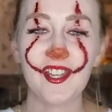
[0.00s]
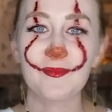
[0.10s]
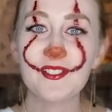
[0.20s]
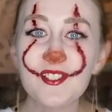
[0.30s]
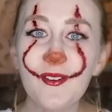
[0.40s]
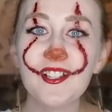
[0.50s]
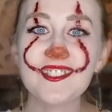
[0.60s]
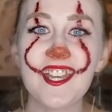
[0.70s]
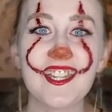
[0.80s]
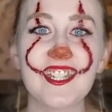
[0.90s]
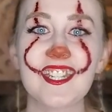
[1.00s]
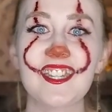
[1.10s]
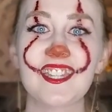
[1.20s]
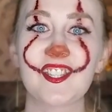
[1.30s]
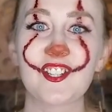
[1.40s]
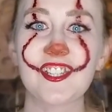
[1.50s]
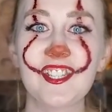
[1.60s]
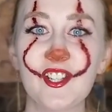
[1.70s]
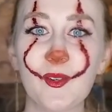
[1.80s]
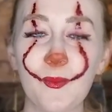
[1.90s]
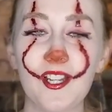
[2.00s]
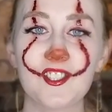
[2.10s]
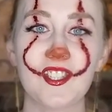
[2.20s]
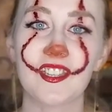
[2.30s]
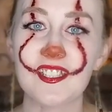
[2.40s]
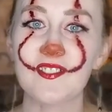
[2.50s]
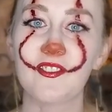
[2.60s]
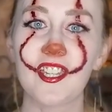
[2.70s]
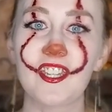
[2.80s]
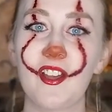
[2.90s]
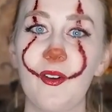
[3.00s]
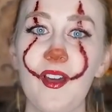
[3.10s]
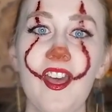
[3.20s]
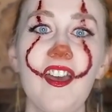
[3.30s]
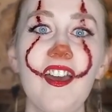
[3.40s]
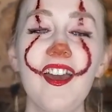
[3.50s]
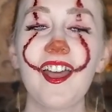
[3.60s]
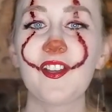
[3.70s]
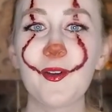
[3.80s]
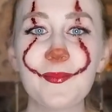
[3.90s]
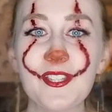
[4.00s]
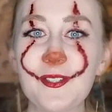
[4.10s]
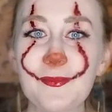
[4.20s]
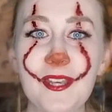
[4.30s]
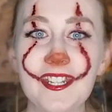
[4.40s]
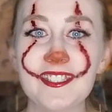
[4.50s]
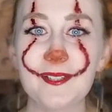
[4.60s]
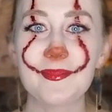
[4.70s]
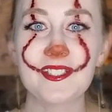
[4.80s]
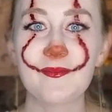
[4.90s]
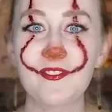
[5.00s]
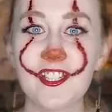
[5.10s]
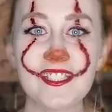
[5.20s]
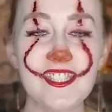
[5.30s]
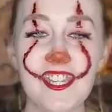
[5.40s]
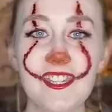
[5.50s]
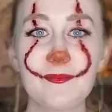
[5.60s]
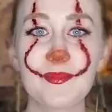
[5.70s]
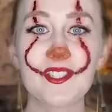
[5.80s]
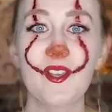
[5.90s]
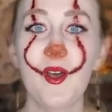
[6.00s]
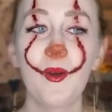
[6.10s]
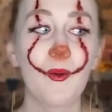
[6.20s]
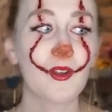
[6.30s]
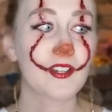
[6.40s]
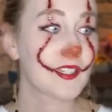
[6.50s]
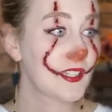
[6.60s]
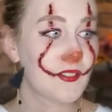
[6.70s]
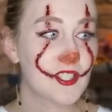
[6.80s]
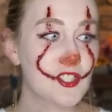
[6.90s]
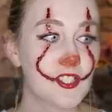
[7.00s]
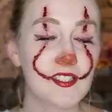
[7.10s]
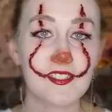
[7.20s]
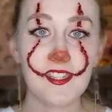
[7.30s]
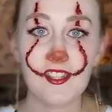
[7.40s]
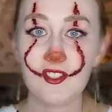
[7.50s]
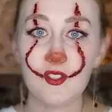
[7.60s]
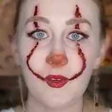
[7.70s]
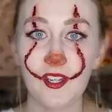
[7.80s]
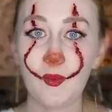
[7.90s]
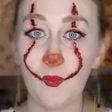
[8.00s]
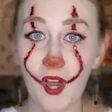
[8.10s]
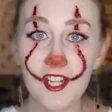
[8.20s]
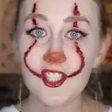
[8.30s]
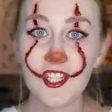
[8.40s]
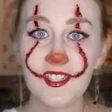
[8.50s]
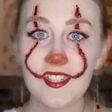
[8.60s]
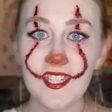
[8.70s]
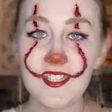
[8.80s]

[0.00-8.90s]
I'm so excited that you're here watching this video. I hope that you picked up some fun tips or even just enjoyed watching this.